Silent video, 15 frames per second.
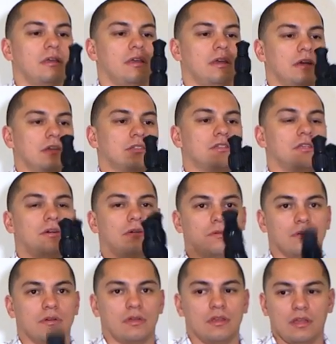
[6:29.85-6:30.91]
yeah, so
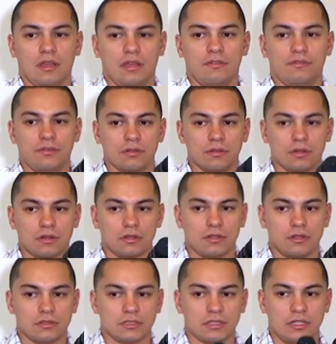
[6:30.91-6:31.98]
if you look
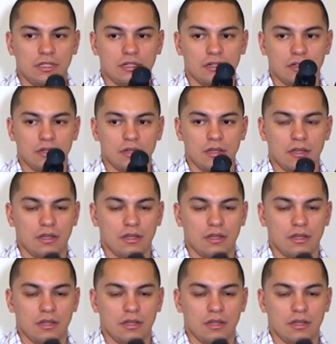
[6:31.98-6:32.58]
closely here,